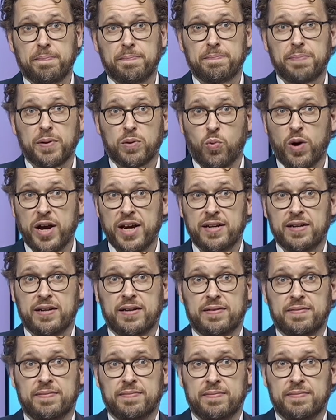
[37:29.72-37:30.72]
But wait,
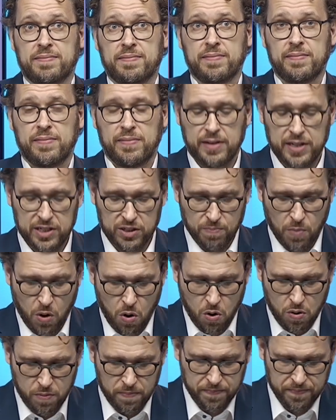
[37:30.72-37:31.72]
there's
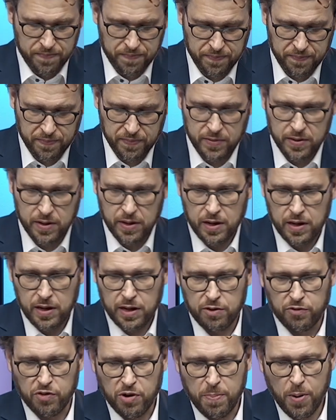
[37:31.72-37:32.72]
more.
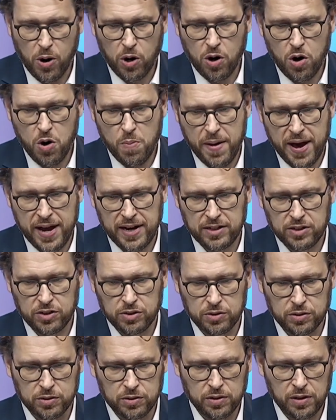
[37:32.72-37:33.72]
If we go back
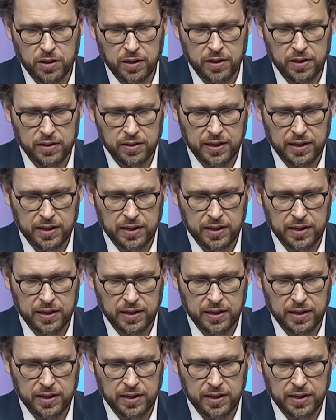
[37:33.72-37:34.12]
to the